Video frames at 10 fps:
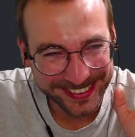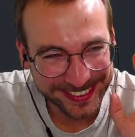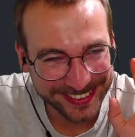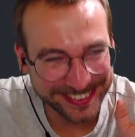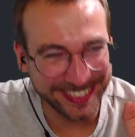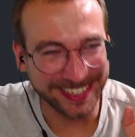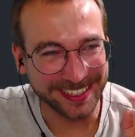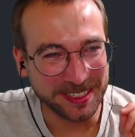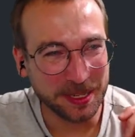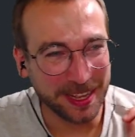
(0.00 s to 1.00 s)
Yeah.
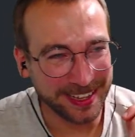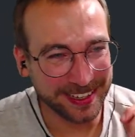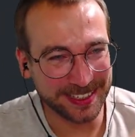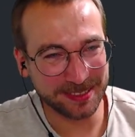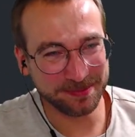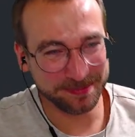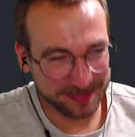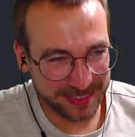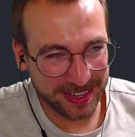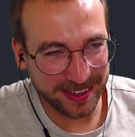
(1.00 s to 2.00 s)

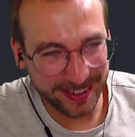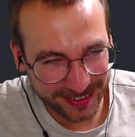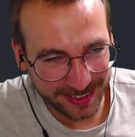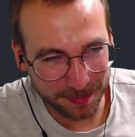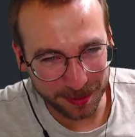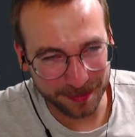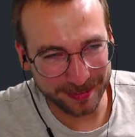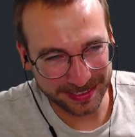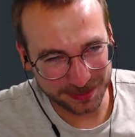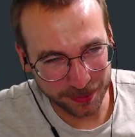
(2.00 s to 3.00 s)
There are a couple of
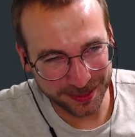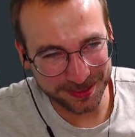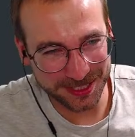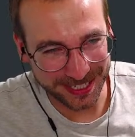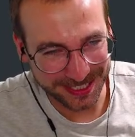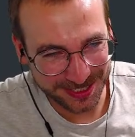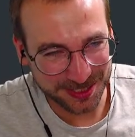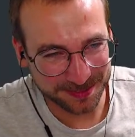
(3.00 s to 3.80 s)
things we could change,